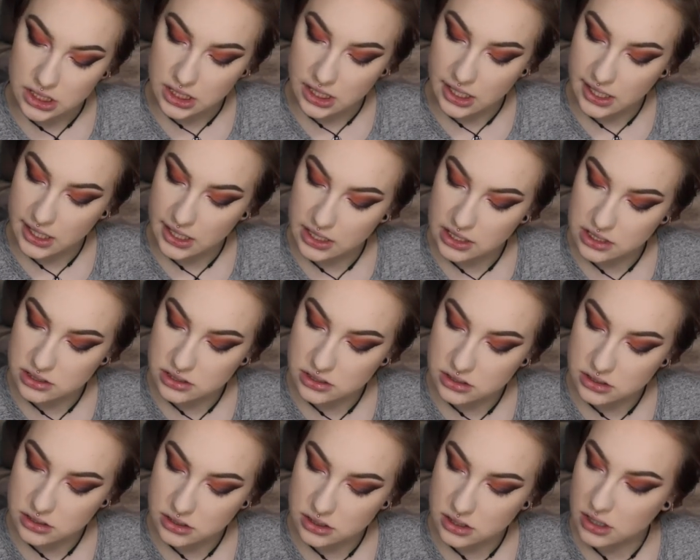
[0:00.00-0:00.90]
And
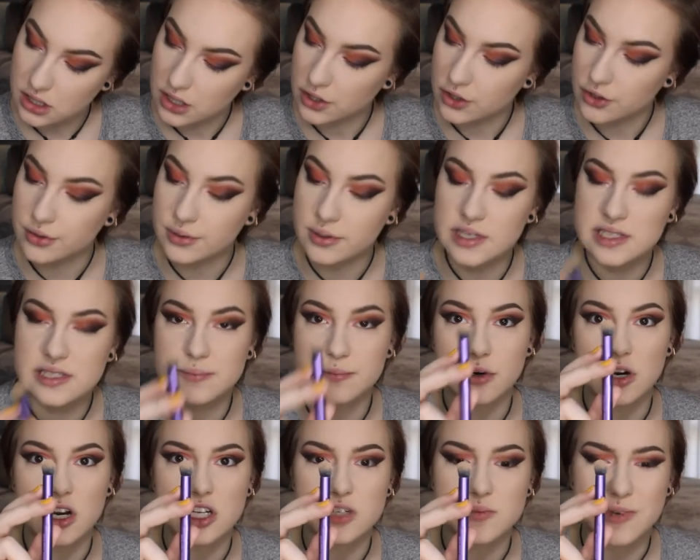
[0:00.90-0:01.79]
it's a crease
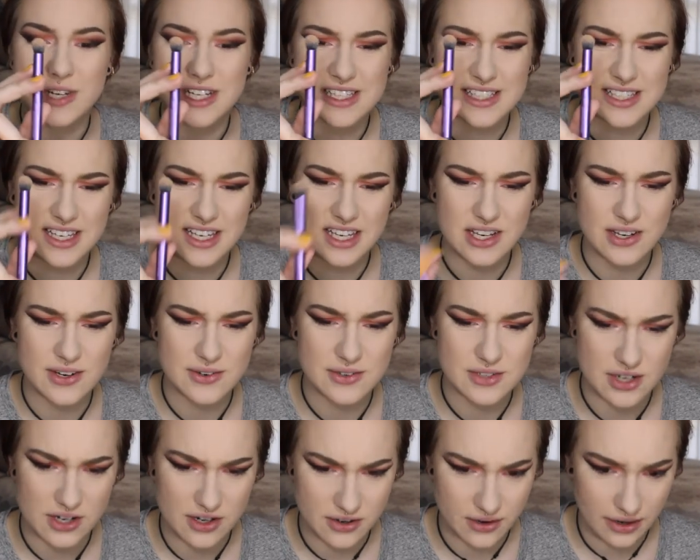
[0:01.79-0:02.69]
brush, but it's
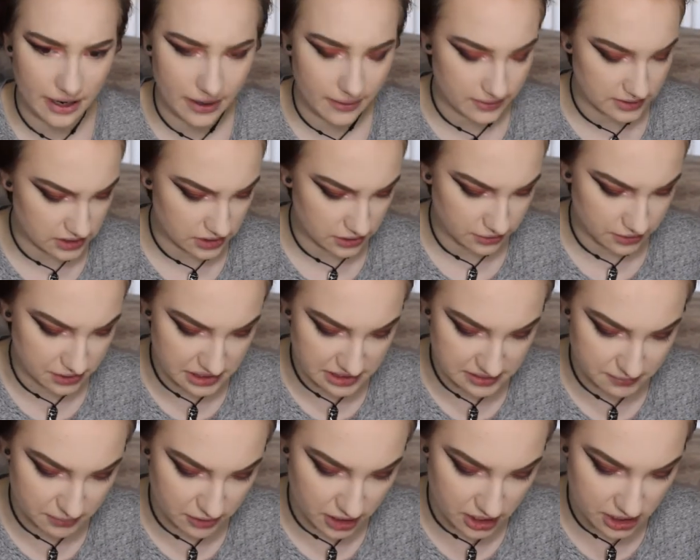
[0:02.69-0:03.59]
huge. I don't know how it's a
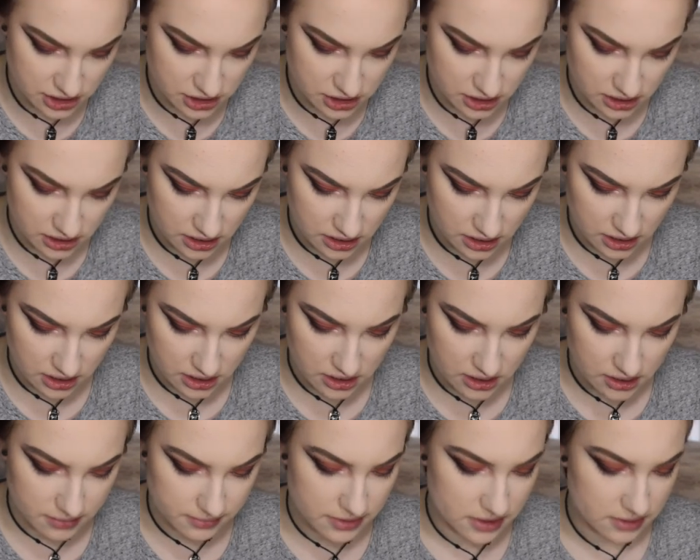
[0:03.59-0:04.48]
crease brush.
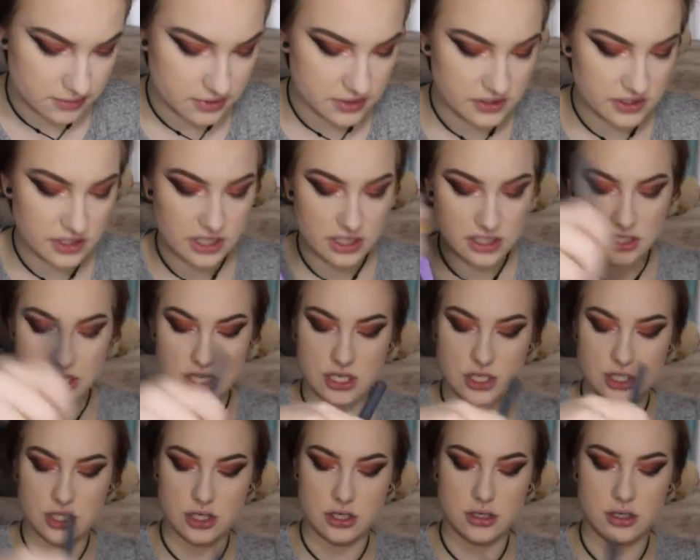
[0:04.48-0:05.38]
But I'm just gonna
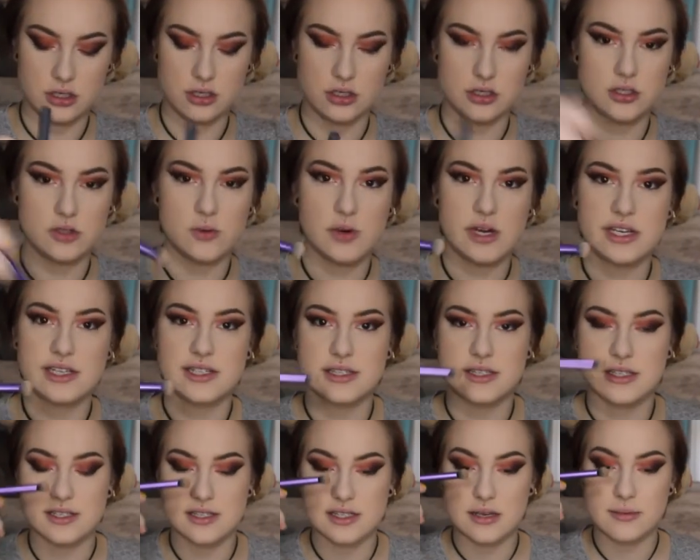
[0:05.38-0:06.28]
touch twice
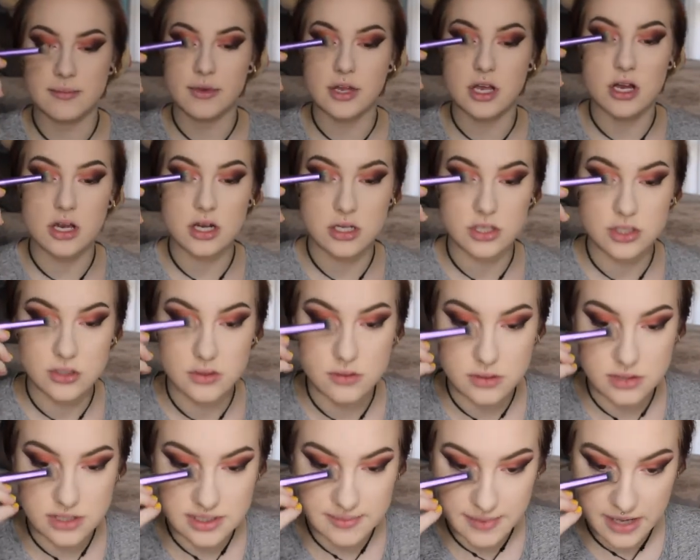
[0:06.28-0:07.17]
in the same
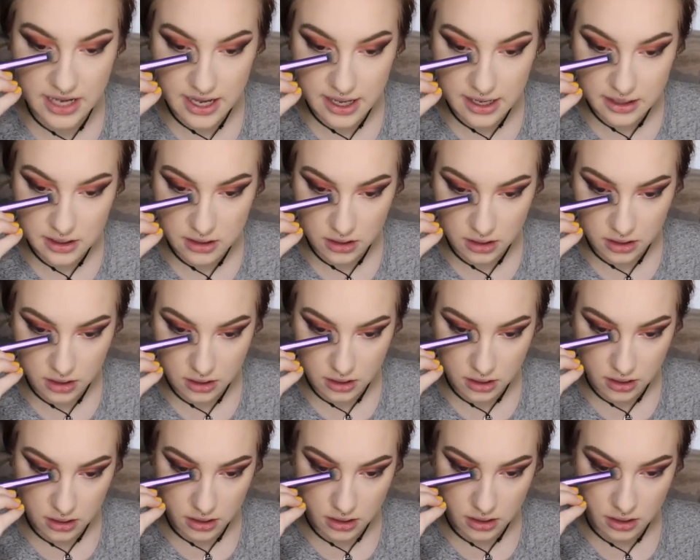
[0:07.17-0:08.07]
contour spot.
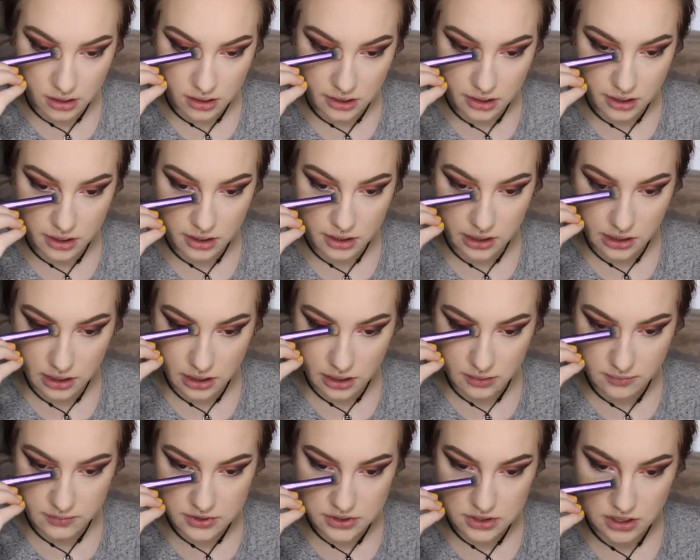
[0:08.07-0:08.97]
And
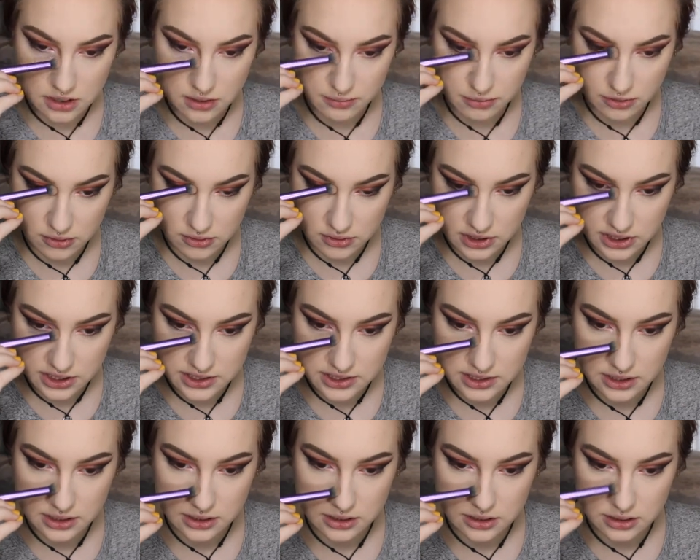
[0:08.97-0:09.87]
I'm just gonna pull it